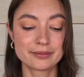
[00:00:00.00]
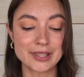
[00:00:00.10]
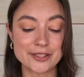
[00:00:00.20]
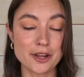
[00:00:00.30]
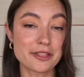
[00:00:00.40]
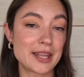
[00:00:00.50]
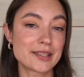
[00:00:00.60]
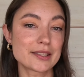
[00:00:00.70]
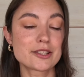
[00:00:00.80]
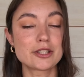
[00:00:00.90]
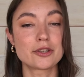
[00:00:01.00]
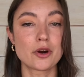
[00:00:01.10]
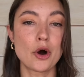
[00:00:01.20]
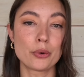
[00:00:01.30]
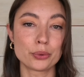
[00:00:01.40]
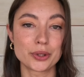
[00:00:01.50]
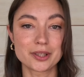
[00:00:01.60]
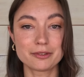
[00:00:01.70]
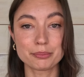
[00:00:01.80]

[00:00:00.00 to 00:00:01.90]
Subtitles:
is authentic to your own